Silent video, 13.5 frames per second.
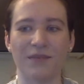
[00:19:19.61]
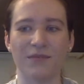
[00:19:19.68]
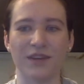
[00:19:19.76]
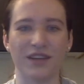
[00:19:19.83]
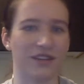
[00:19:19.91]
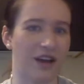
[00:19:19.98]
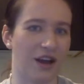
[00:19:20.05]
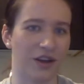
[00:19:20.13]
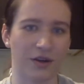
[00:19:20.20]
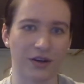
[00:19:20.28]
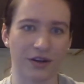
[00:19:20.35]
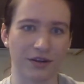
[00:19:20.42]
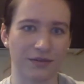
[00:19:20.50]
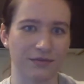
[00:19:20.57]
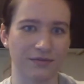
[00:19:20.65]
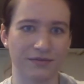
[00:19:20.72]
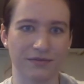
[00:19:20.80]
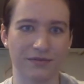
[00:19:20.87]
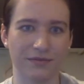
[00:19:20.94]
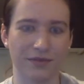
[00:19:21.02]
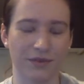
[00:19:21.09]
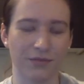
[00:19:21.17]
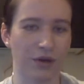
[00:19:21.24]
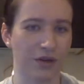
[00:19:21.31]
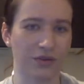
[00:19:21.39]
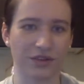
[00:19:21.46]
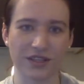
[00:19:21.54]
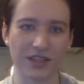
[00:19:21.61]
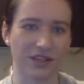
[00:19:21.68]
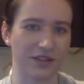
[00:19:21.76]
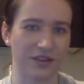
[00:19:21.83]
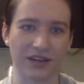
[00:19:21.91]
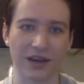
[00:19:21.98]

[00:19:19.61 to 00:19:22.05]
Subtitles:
It's not your brother or sister